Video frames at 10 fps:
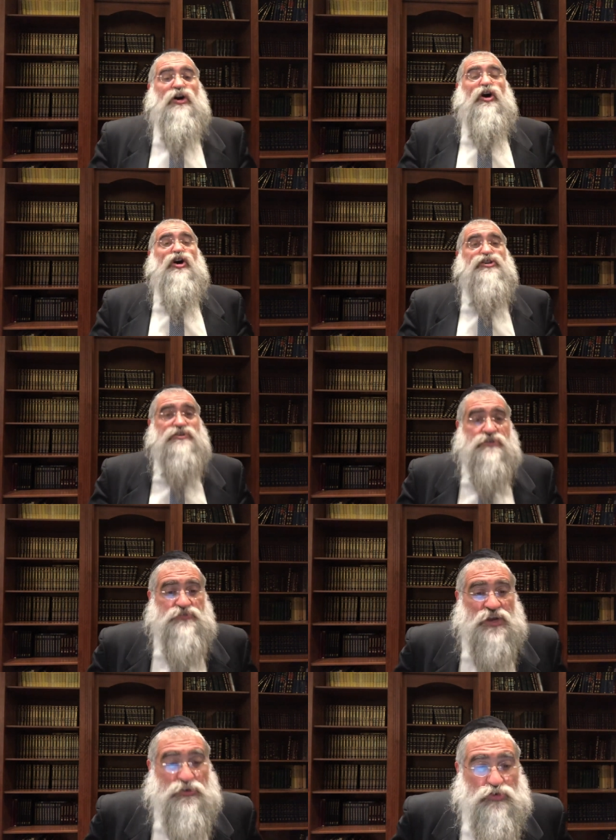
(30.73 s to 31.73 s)
Hoyel
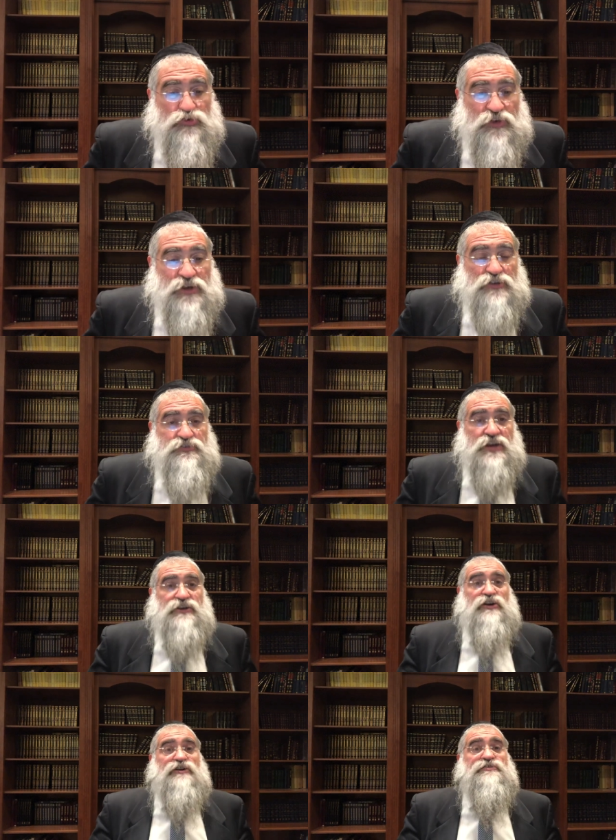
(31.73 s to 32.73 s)
of Ne Ruvain of Ne
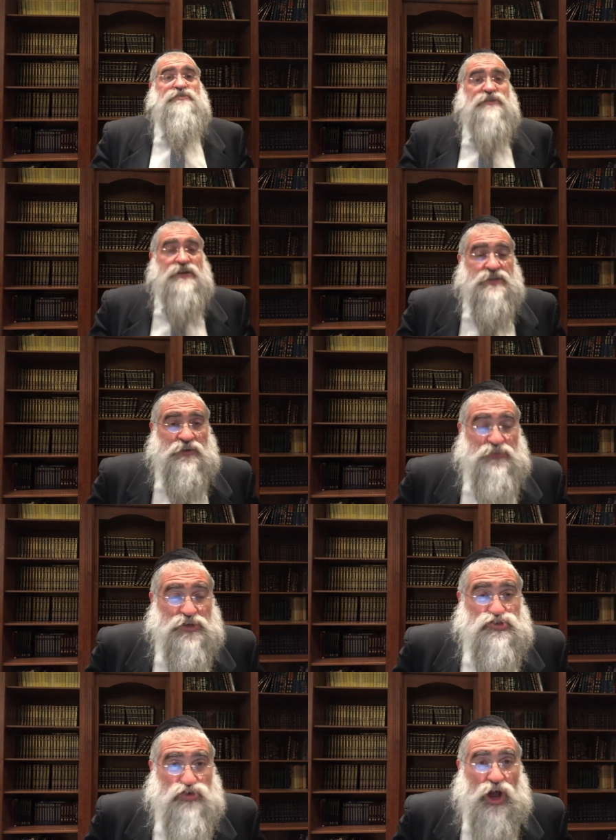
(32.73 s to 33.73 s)
Gad, that for
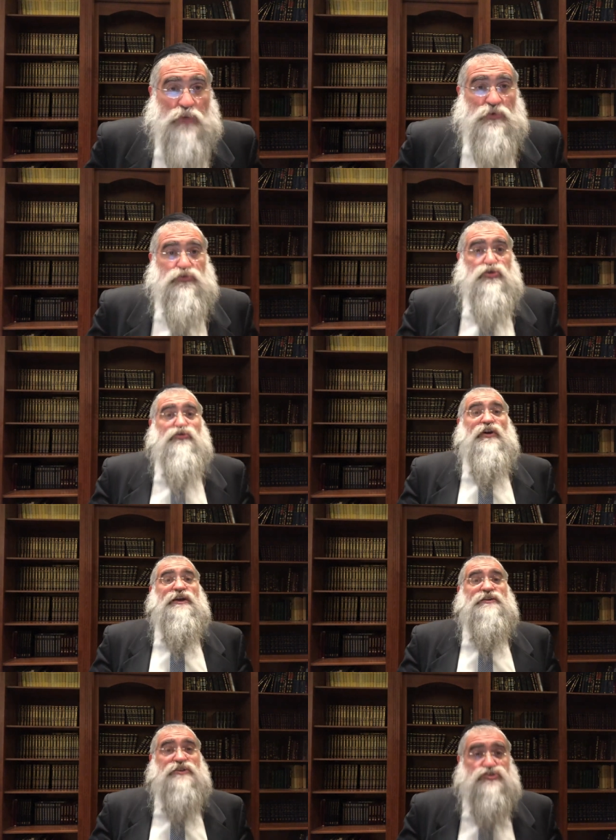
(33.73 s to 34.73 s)
the tribe of
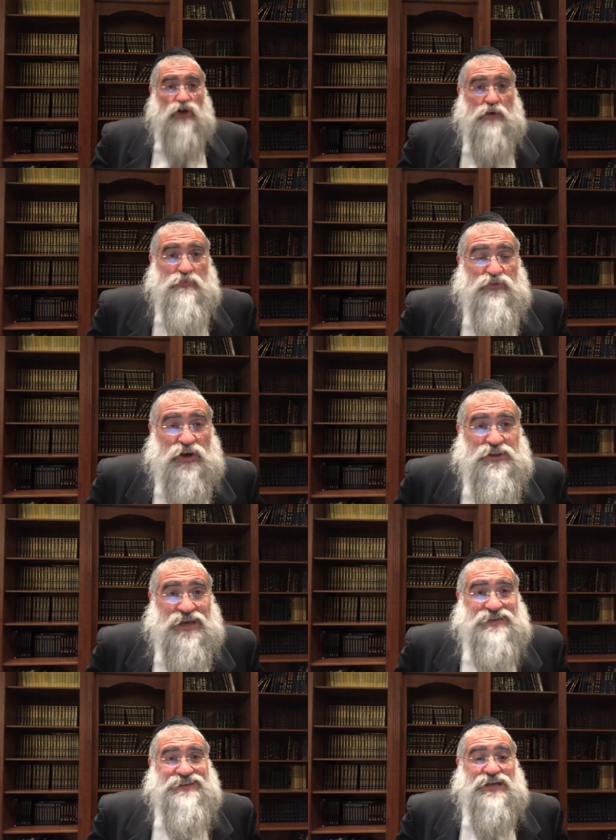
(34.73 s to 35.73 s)
Ruvain and the tribe of Gad, they
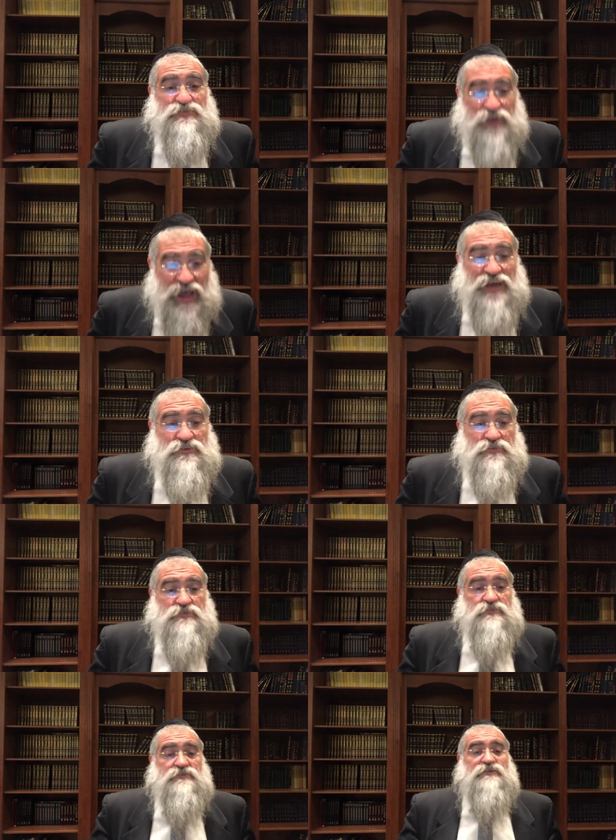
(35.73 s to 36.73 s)
had a lot of
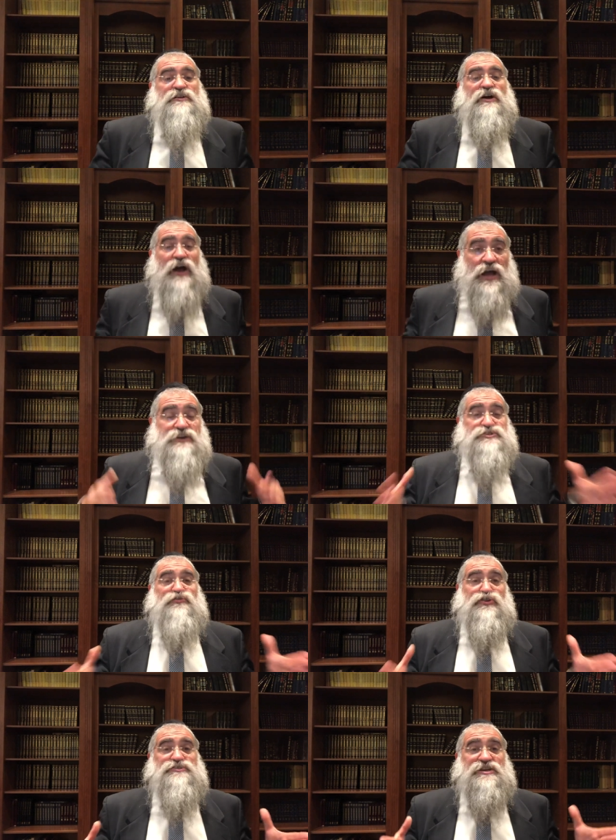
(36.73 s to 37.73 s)
cattle. And as the
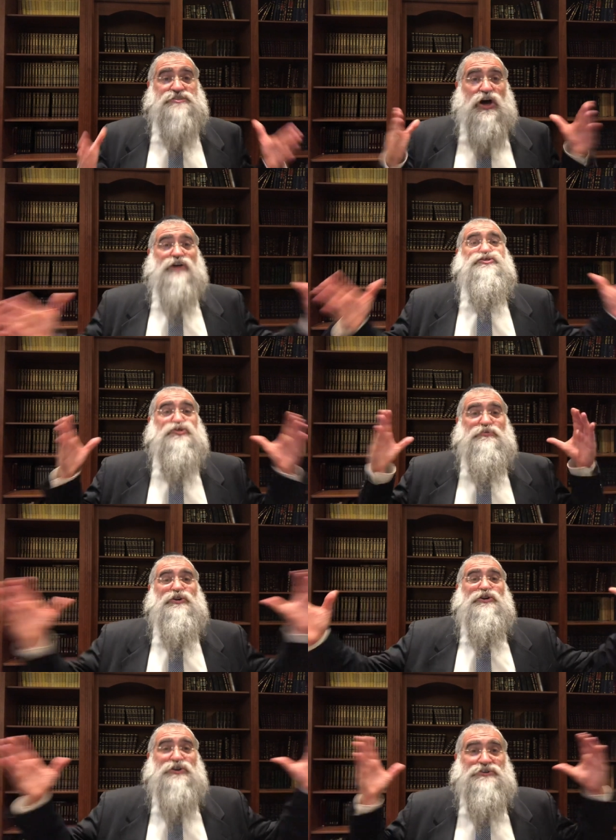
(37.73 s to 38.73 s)
verse says,
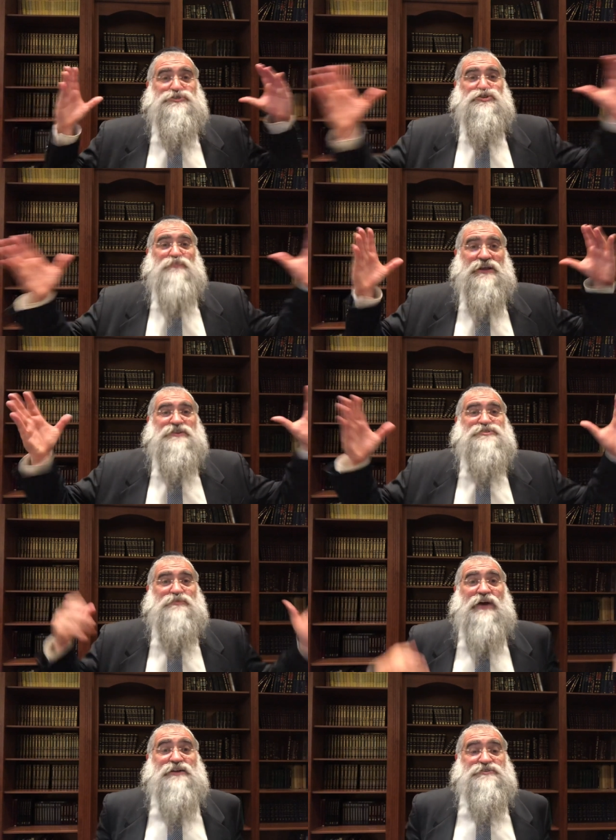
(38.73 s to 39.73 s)
Otzumoid, tremendous
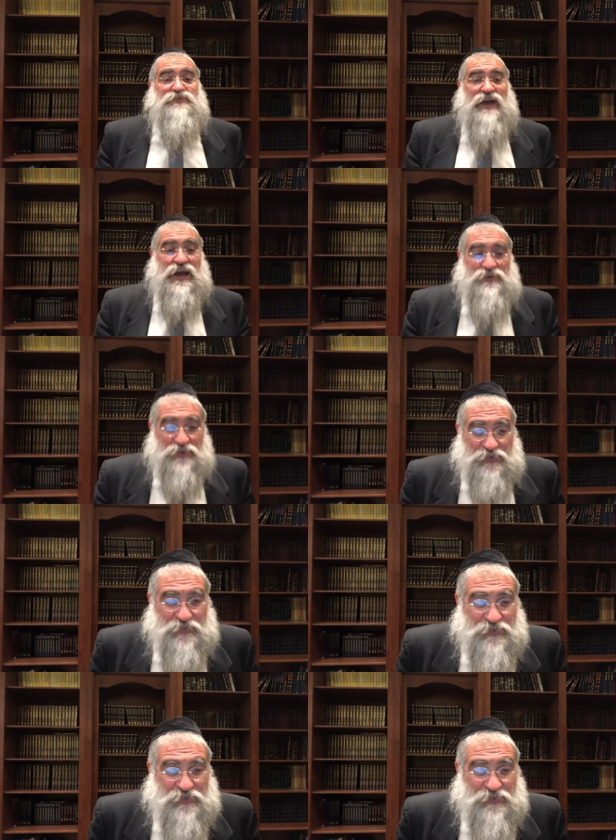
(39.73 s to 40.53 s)
amounts of cattle